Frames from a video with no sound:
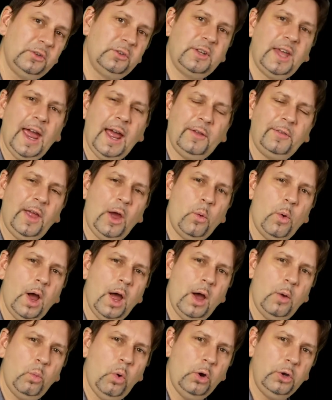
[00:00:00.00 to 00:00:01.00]
scale.
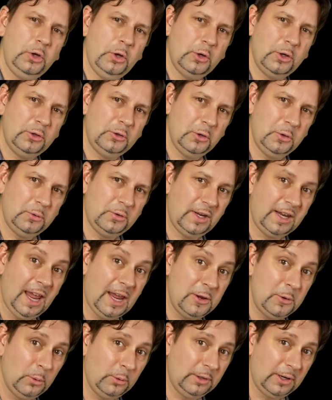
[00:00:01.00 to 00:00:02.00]
Now, what you can do to get
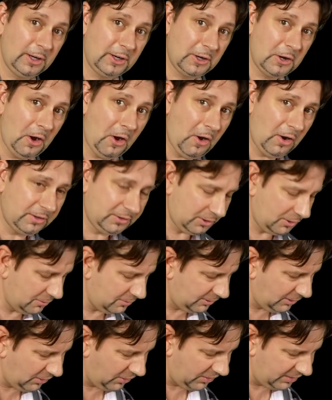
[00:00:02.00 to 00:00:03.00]
your legato
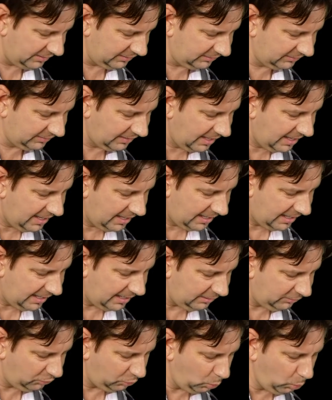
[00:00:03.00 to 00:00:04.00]
lines
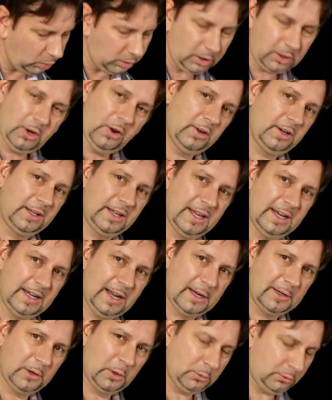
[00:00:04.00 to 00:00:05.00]
is you want to kind of
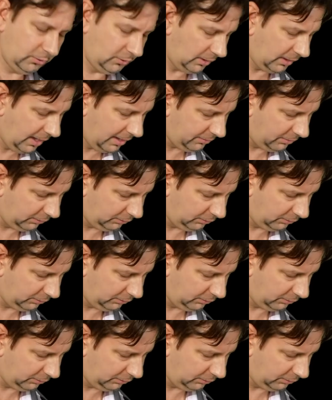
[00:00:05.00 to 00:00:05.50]
connect those together.